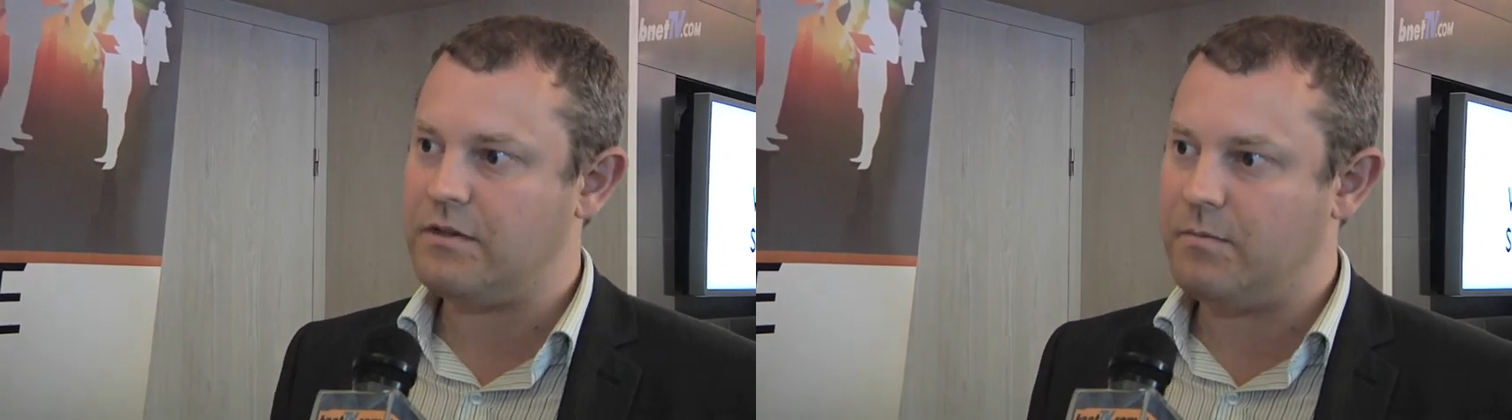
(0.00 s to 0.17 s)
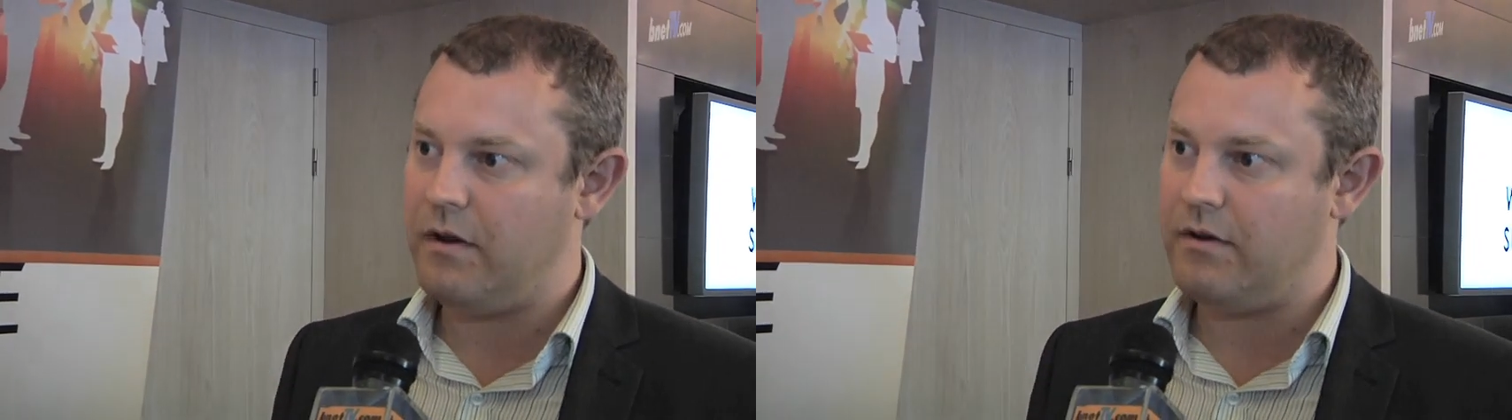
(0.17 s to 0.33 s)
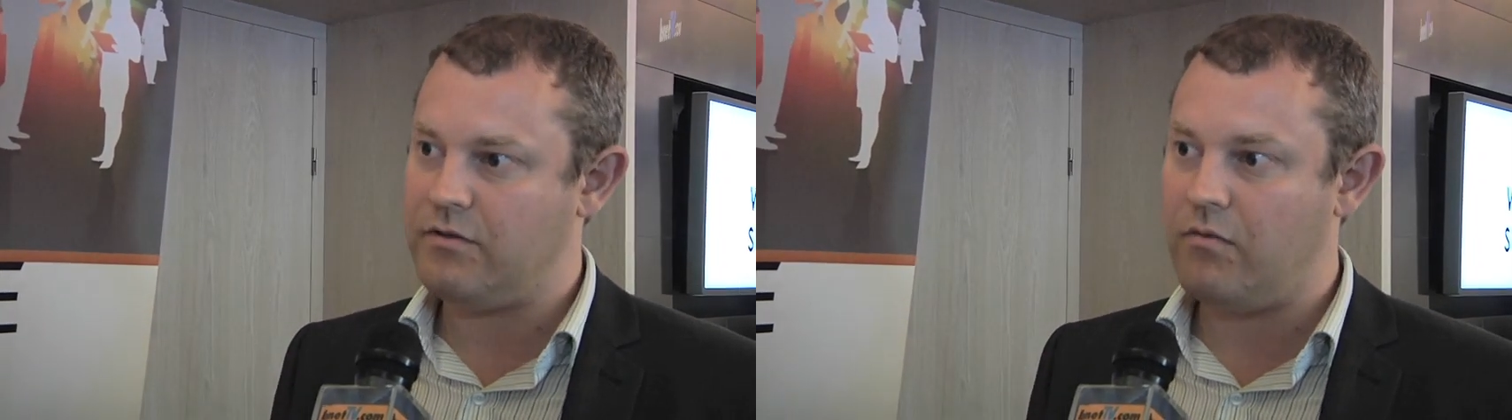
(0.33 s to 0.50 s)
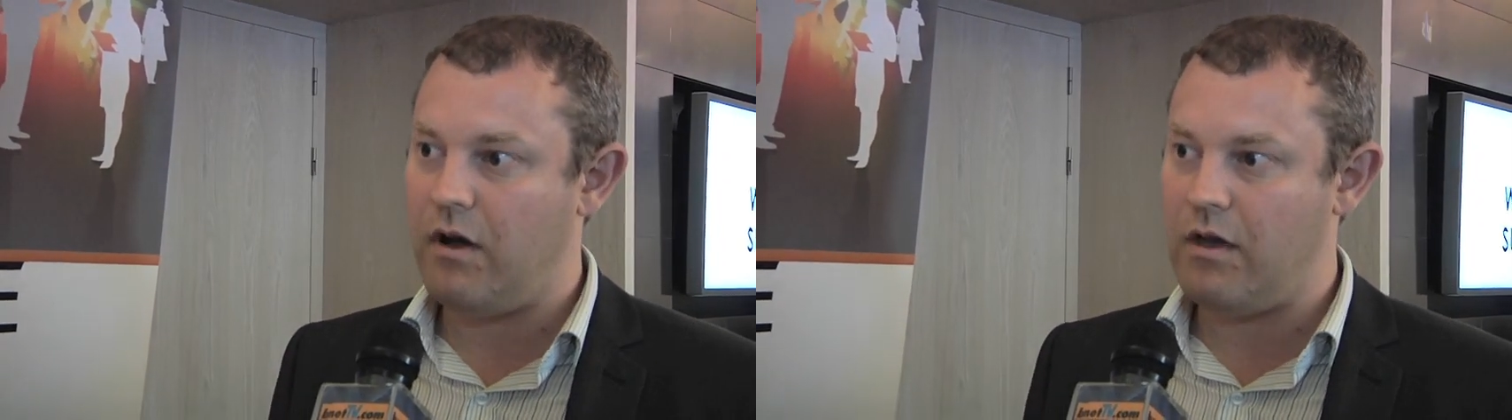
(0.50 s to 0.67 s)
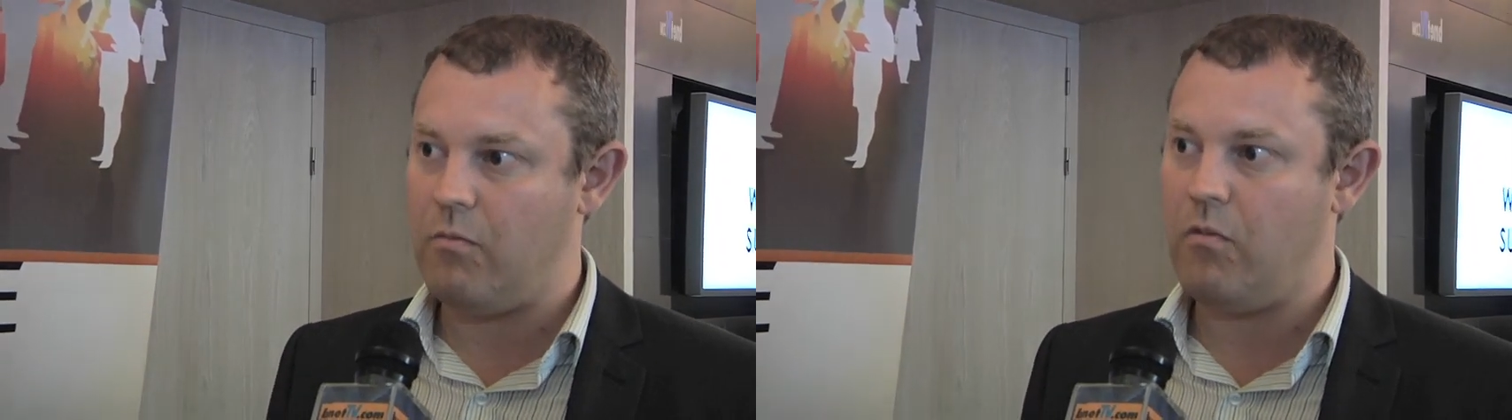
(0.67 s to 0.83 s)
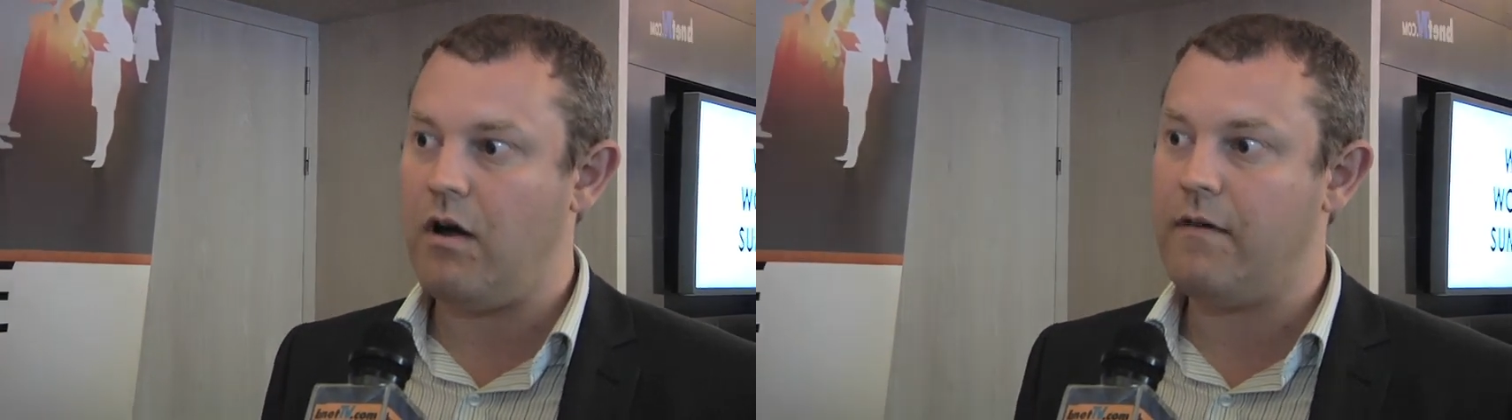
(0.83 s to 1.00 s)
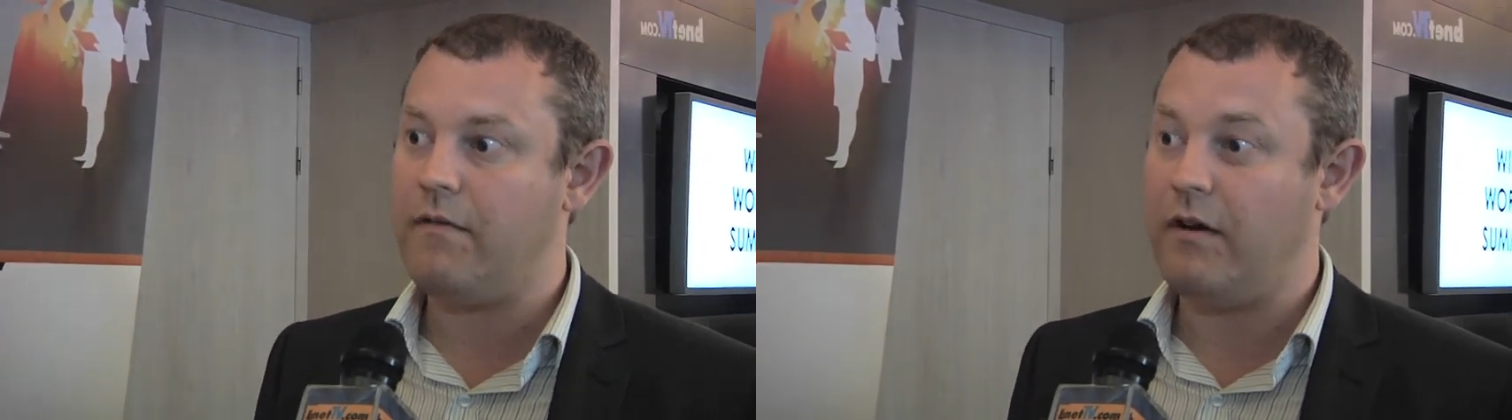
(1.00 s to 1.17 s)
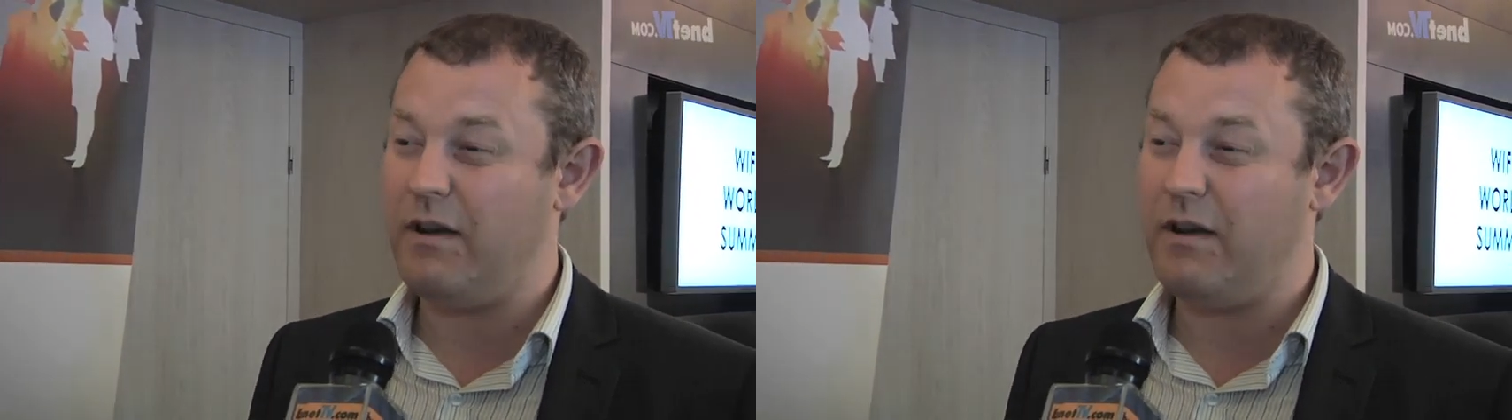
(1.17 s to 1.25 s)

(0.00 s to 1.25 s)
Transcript: experience right in Wi-Fi.